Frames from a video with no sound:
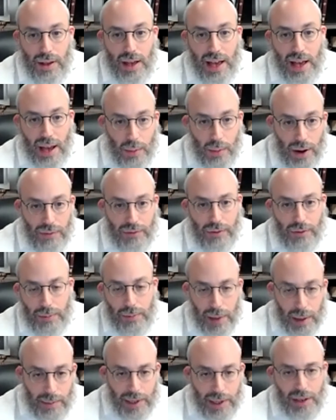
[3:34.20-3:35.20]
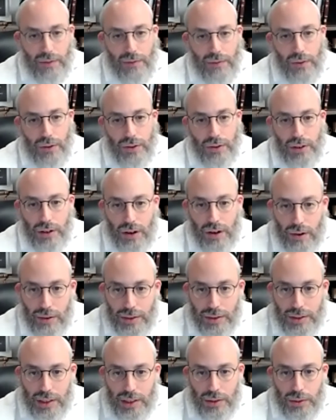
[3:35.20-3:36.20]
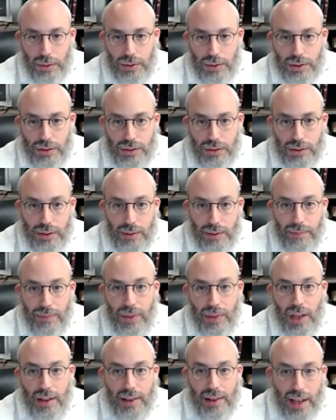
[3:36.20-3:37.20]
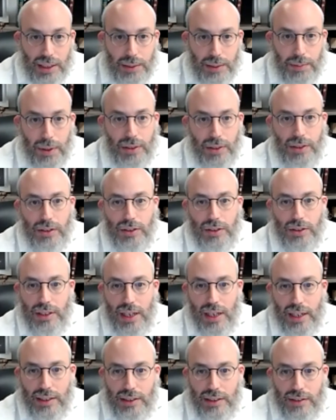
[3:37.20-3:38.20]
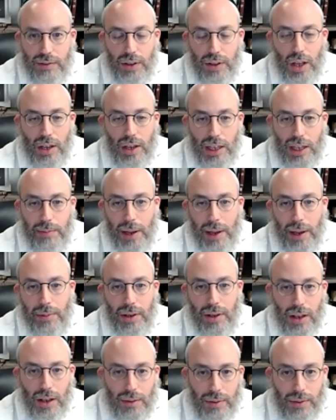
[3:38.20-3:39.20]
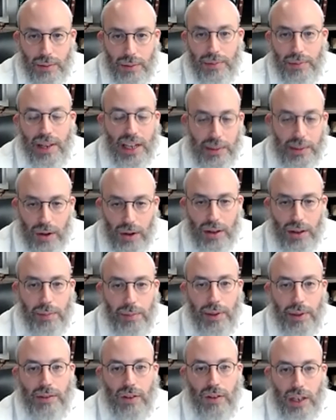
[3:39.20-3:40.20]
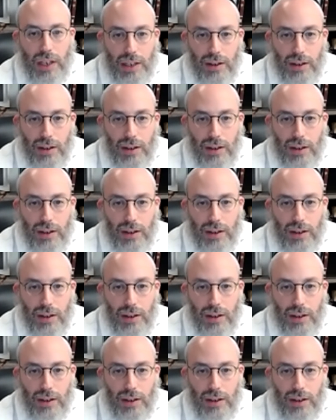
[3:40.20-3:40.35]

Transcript: However, it may be converted to gardens and orchards. The next pasuk says, the next part of the pasuk,